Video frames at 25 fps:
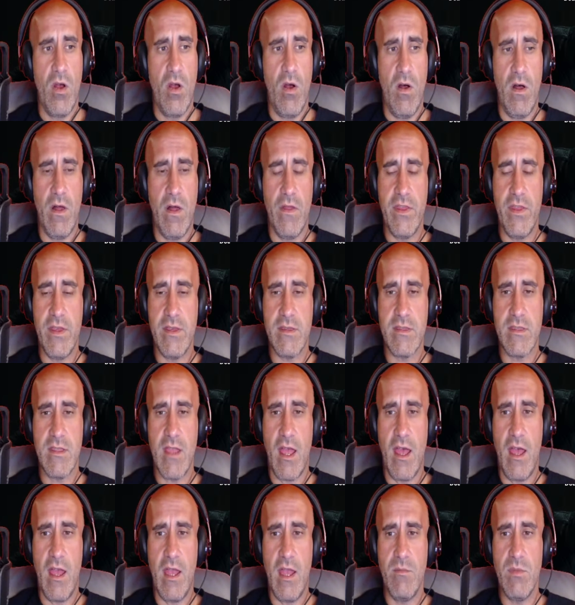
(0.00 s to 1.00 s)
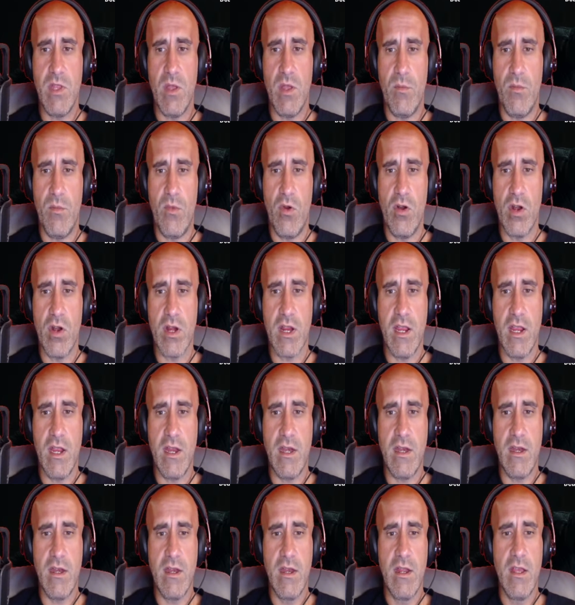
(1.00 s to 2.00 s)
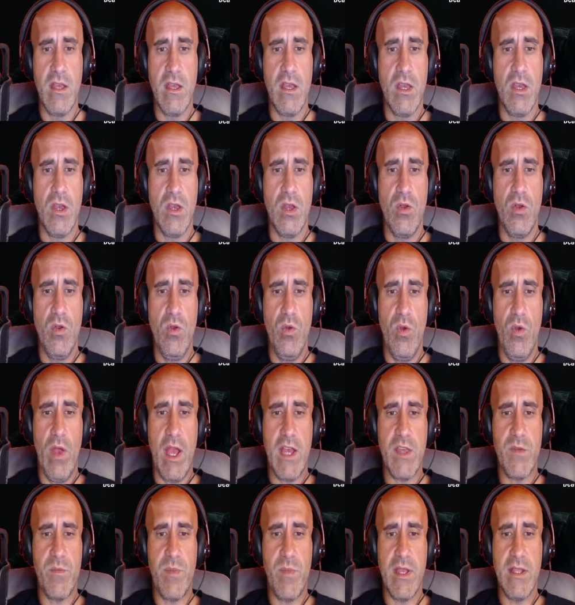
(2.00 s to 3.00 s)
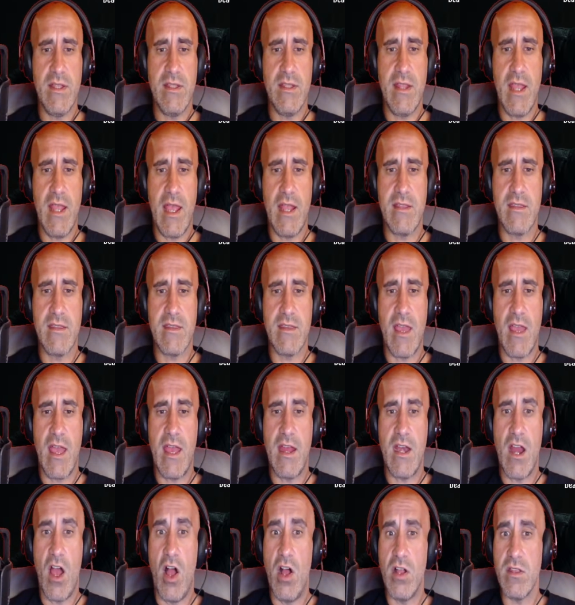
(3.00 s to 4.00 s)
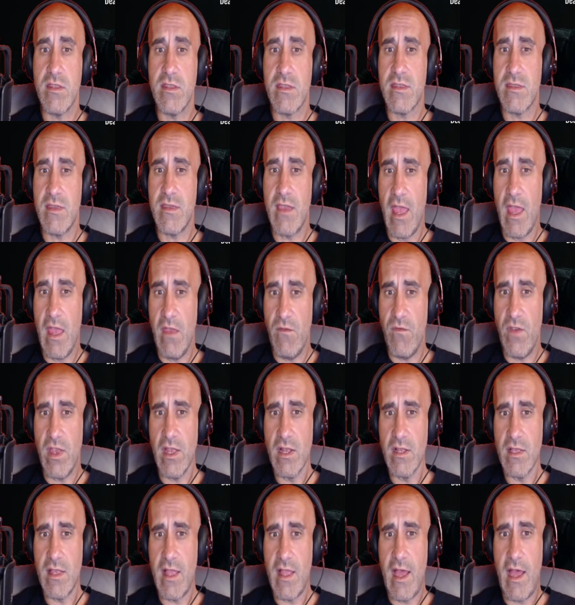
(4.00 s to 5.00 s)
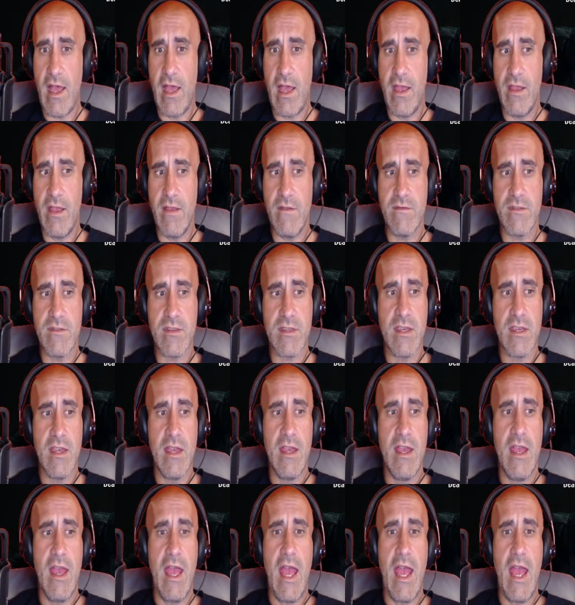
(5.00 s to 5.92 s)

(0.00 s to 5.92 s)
all this time, the Morgan who has been dead set on saving lives,